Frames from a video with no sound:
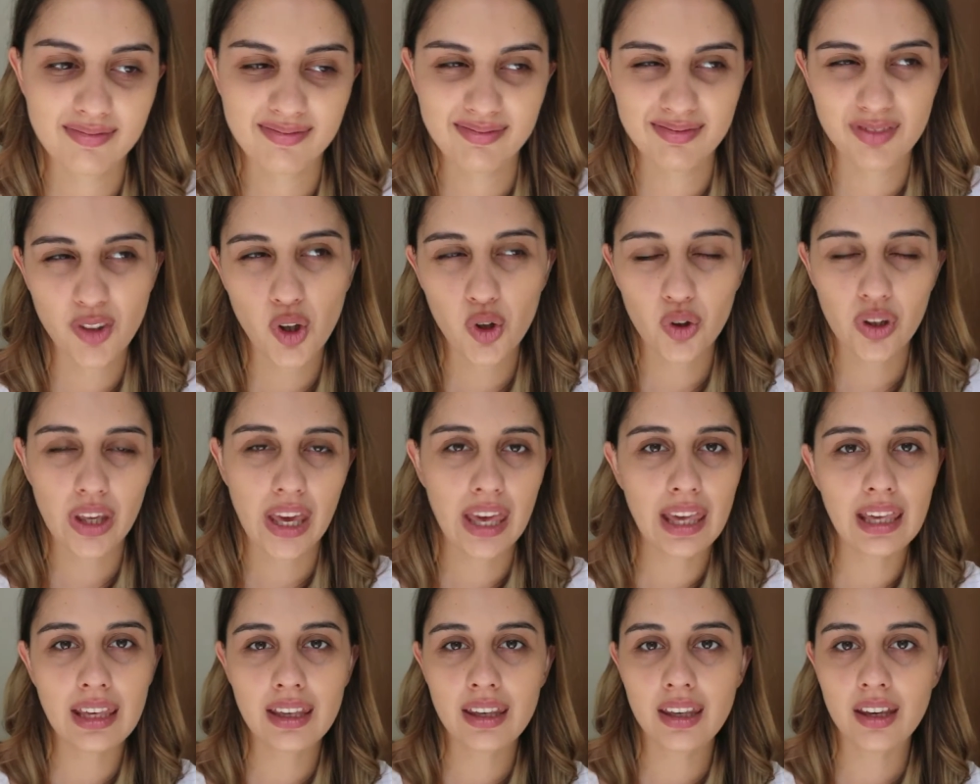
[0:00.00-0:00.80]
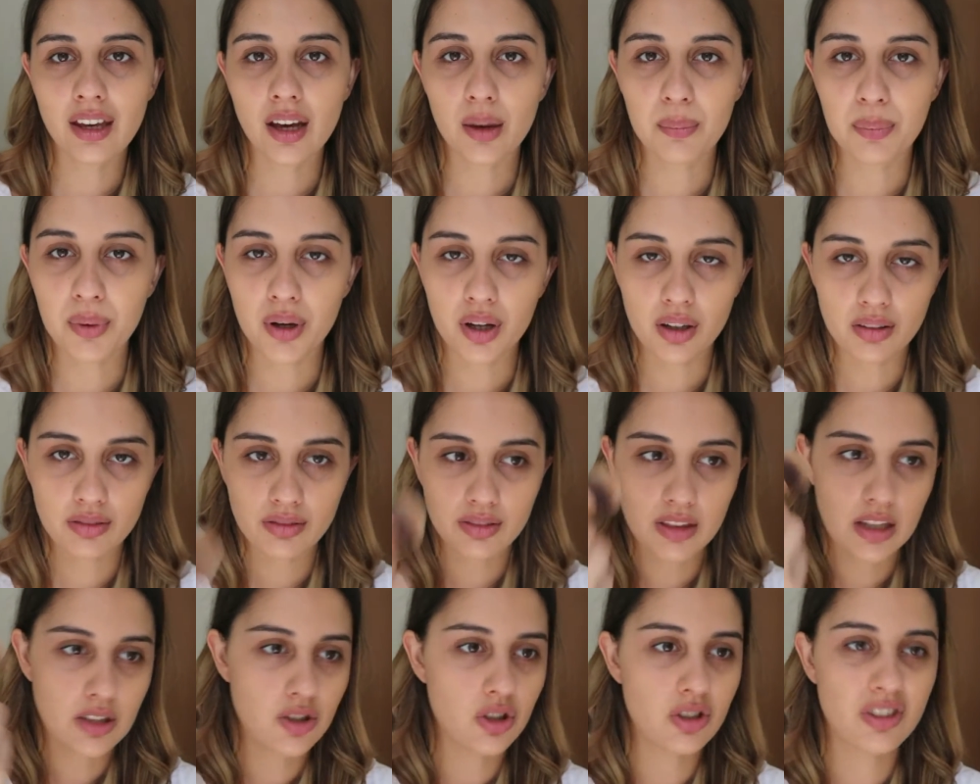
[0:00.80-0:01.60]
not cakier,
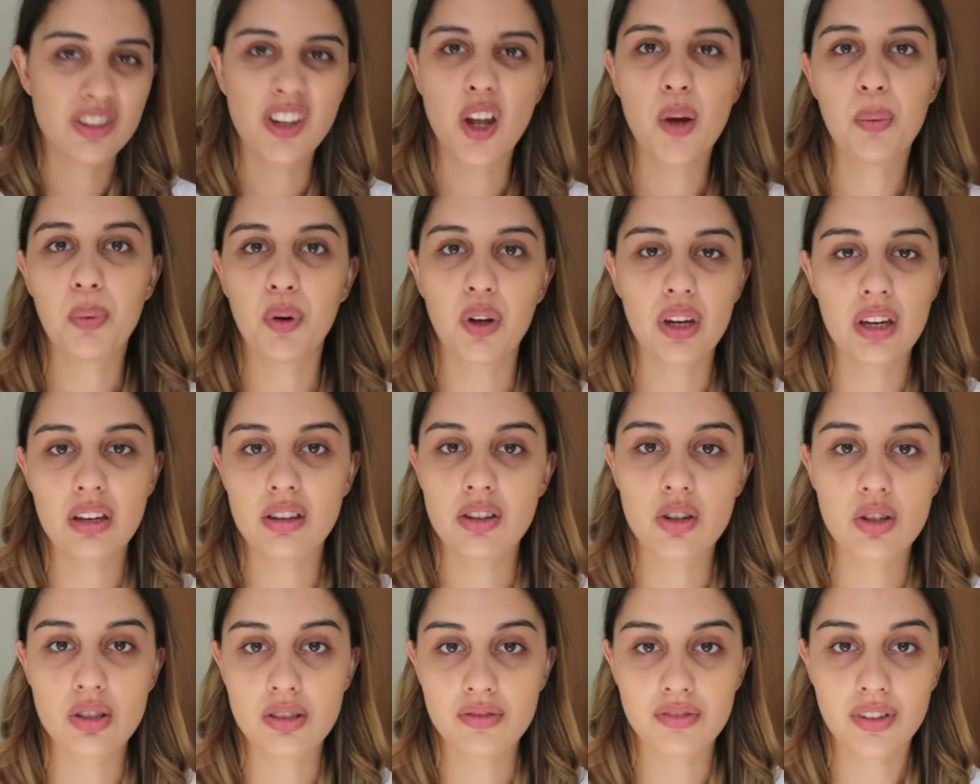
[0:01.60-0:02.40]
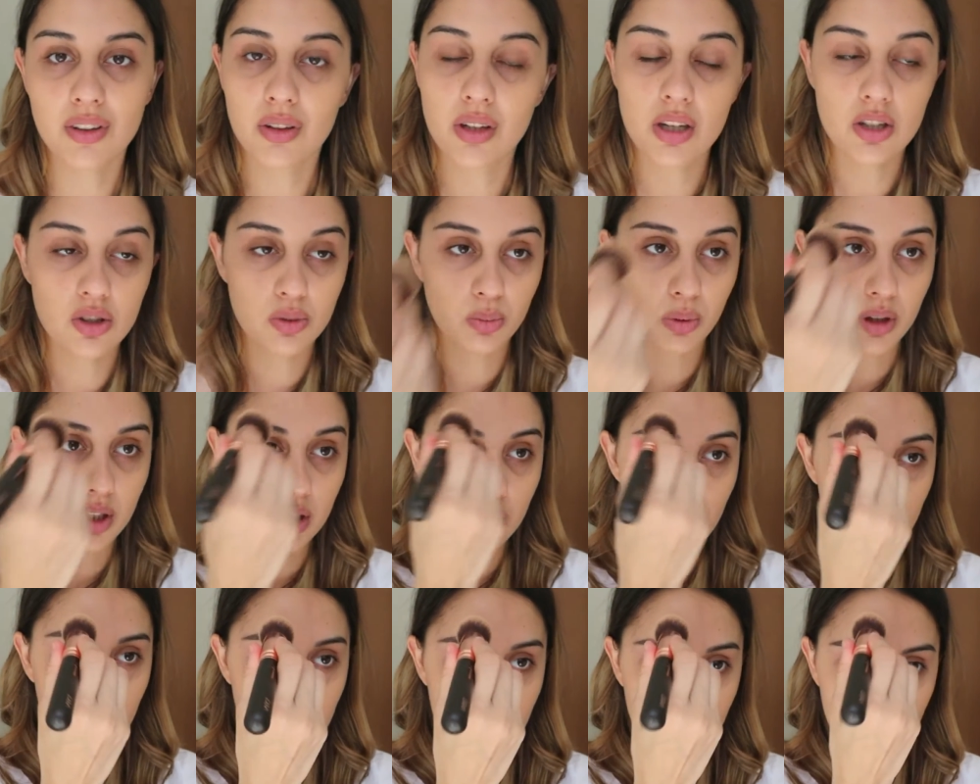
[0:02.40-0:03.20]
but there's just no point in using foundation where
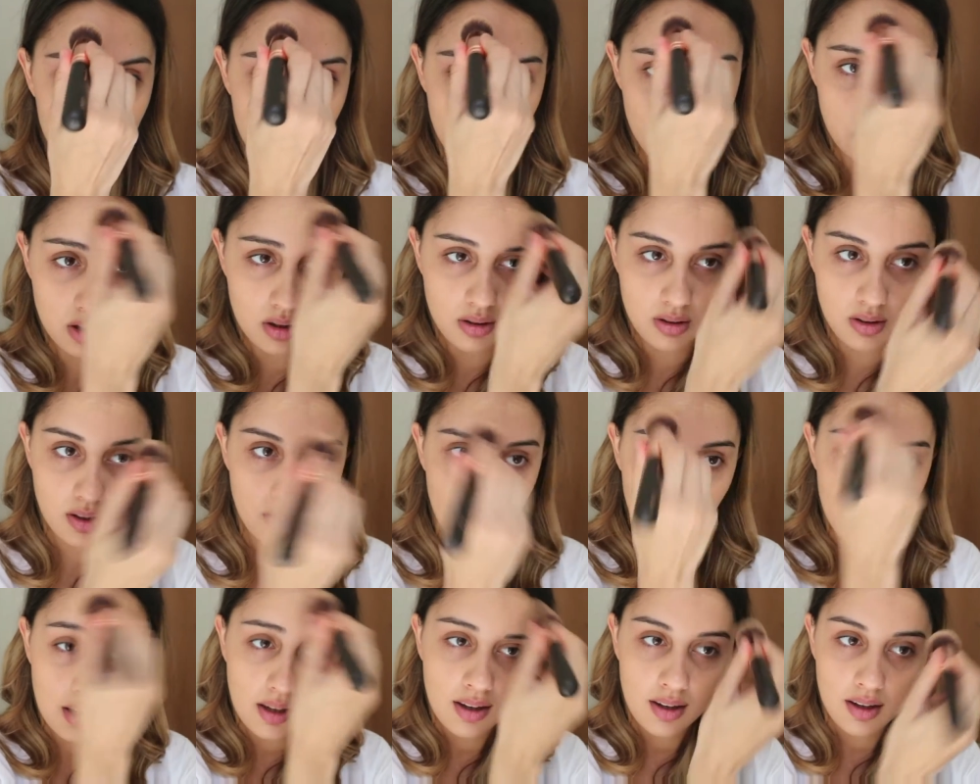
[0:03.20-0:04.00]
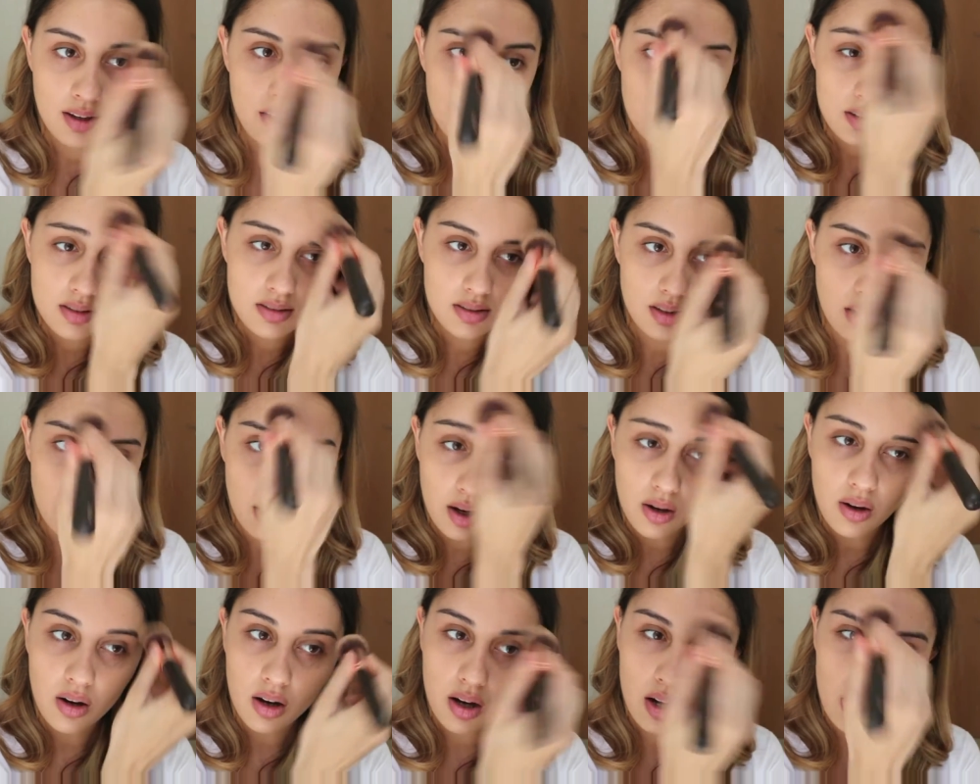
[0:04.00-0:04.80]
you don't need to.
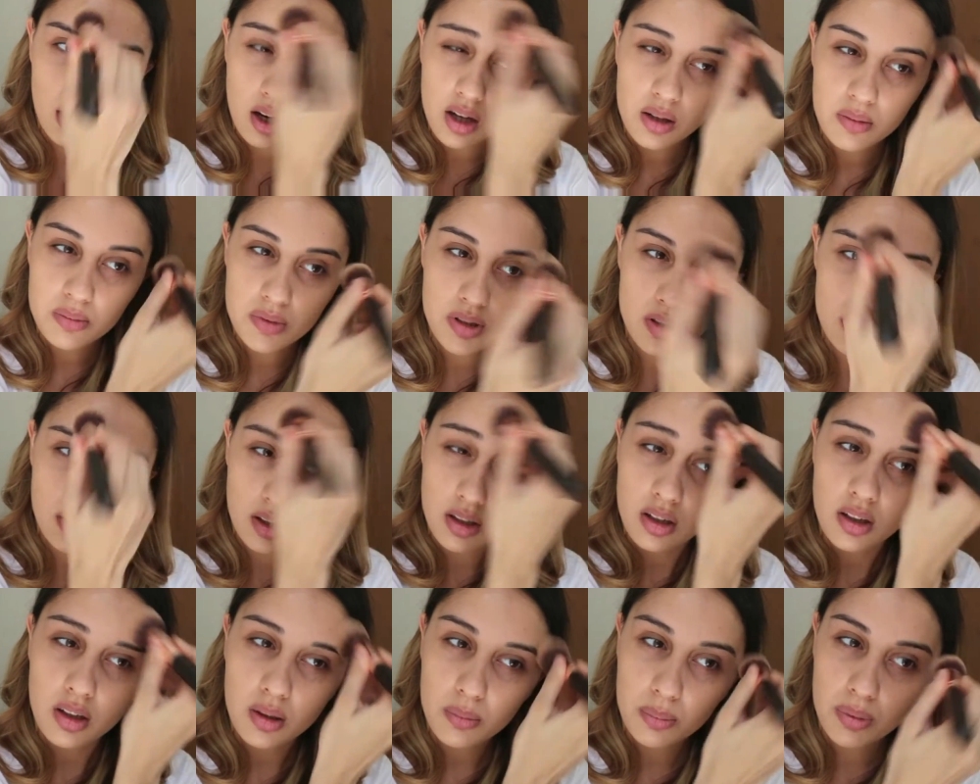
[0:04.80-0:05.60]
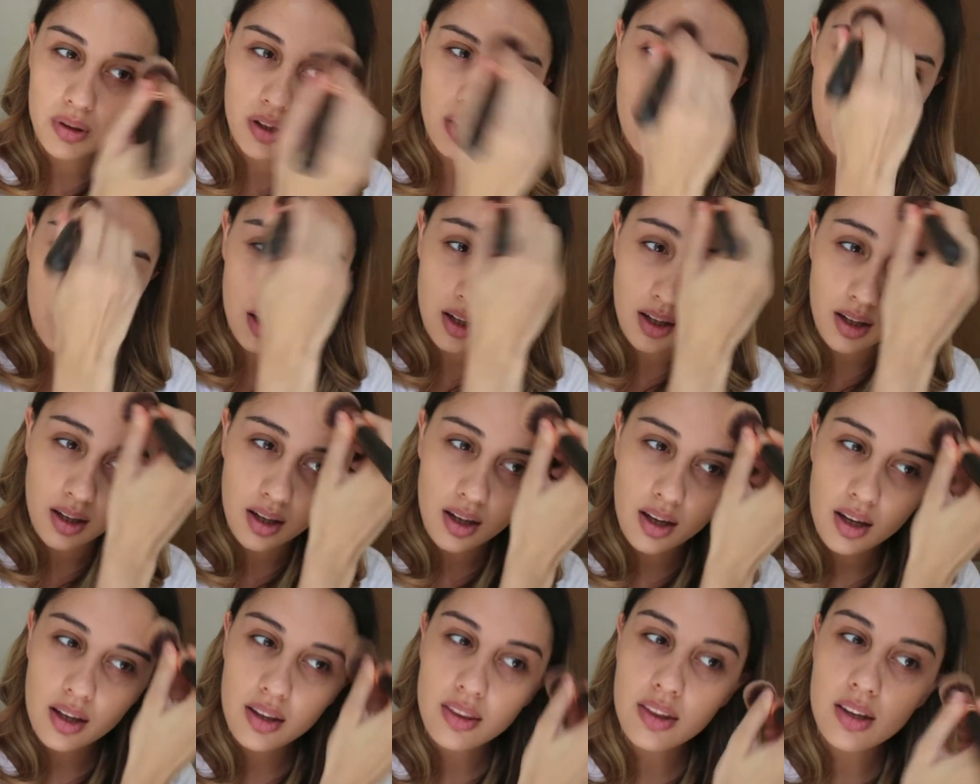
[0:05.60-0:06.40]
So I'm just going to
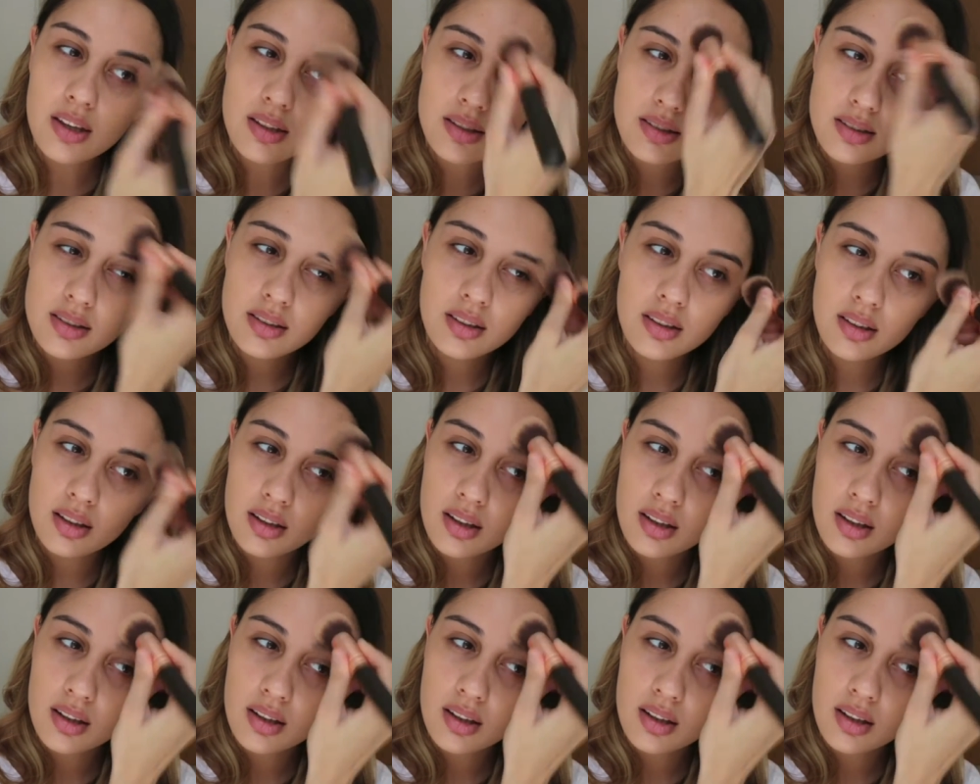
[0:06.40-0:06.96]
apply this